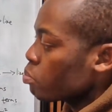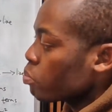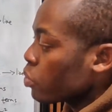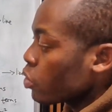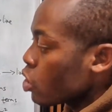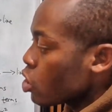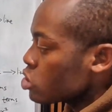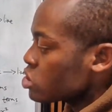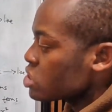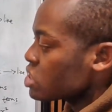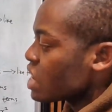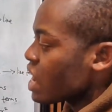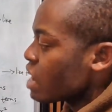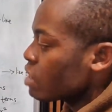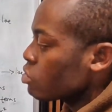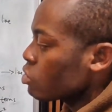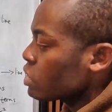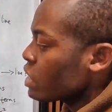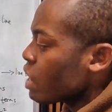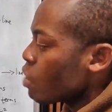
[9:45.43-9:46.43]
Plus
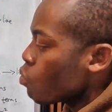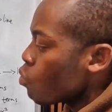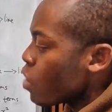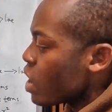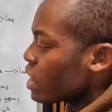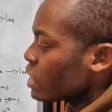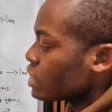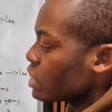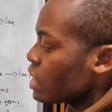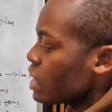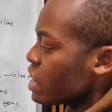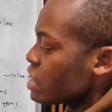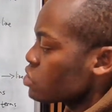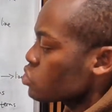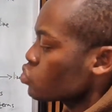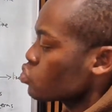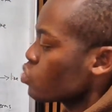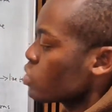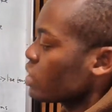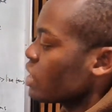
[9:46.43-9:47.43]
another 1
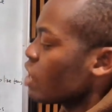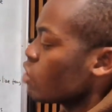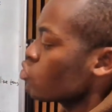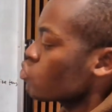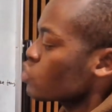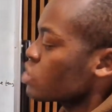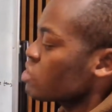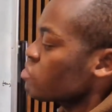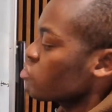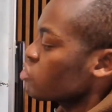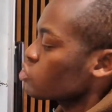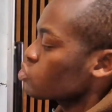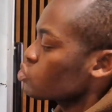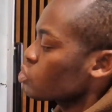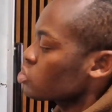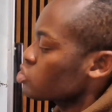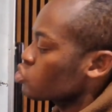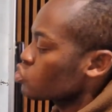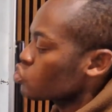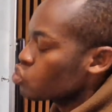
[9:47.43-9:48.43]
s squared. That would give us
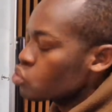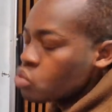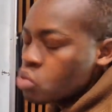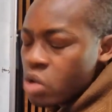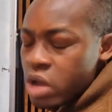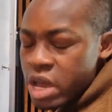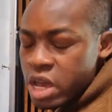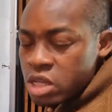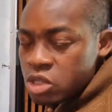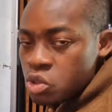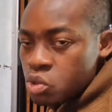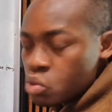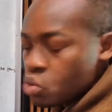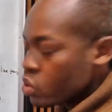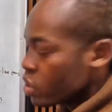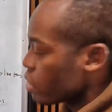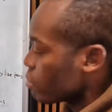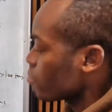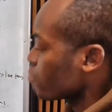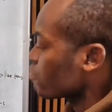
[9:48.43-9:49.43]
what? 2s
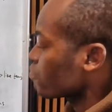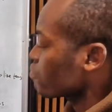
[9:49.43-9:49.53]
squared.